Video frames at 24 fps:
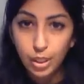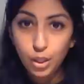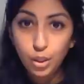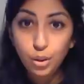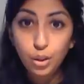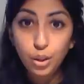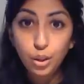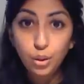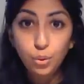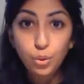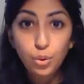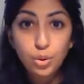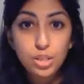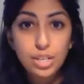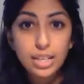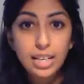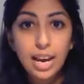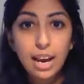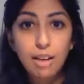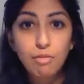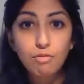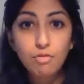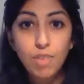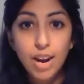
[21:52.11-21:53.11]
You can also
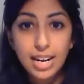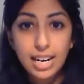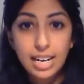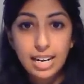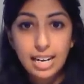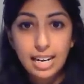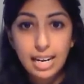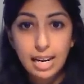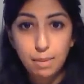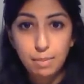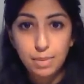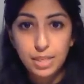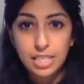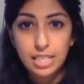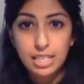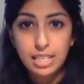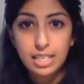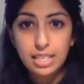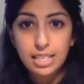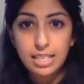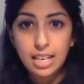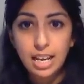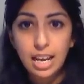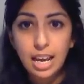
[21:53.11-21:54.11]
get renin
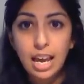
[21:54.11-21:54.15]
inhibitors,